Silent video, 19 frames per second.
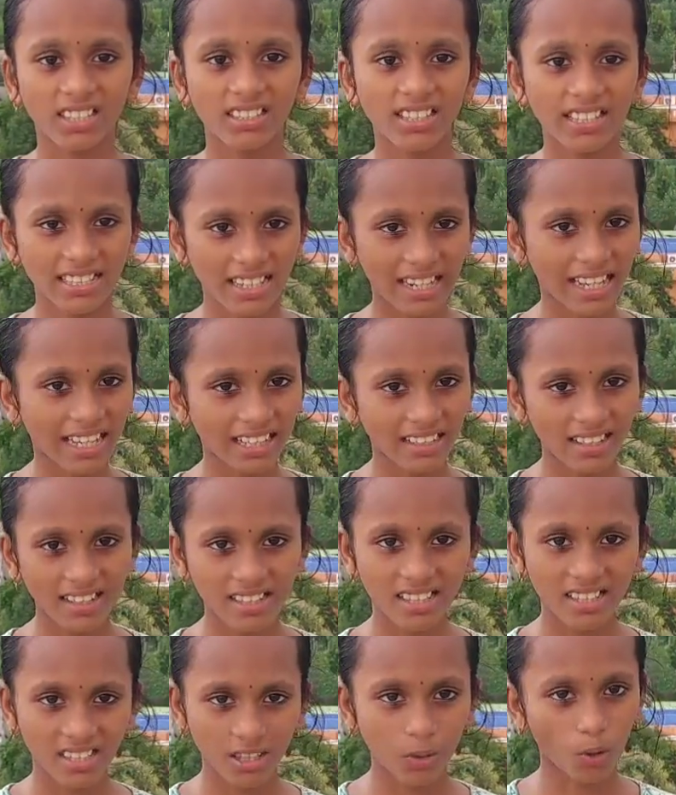This
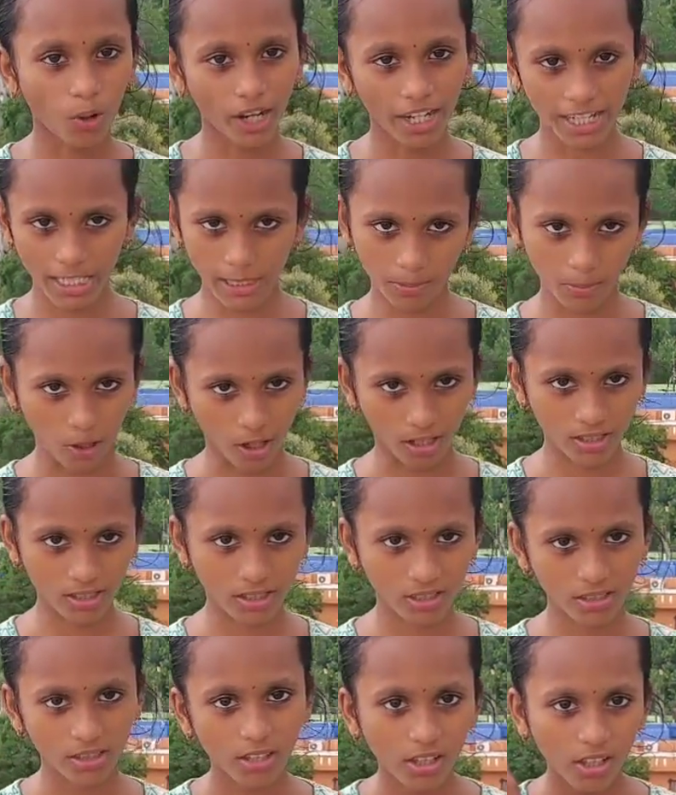larynx is a voice
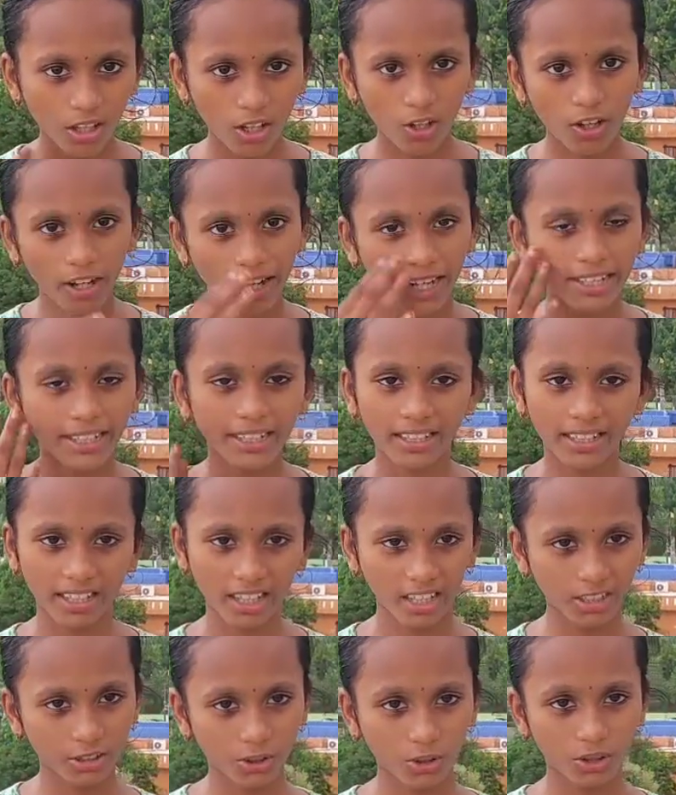box located in
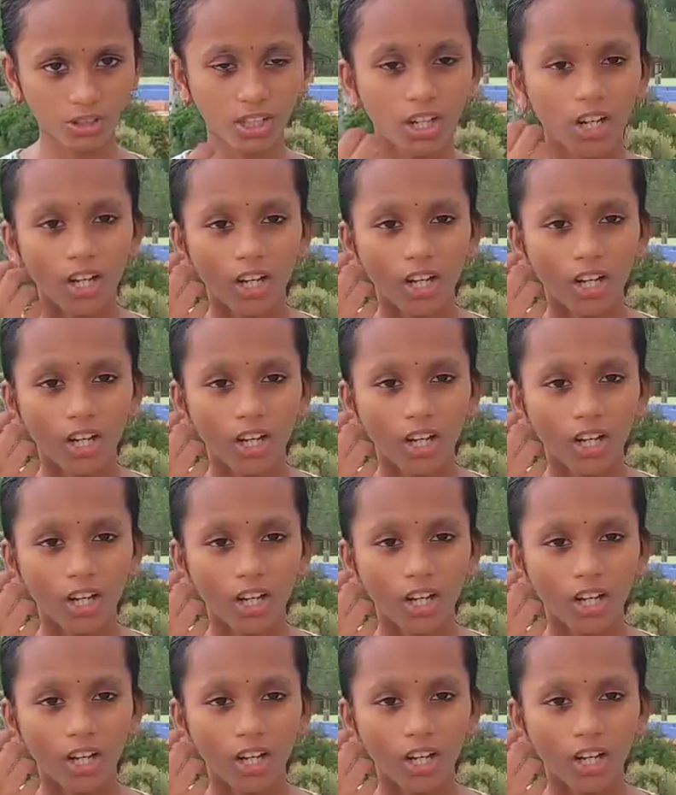our throat.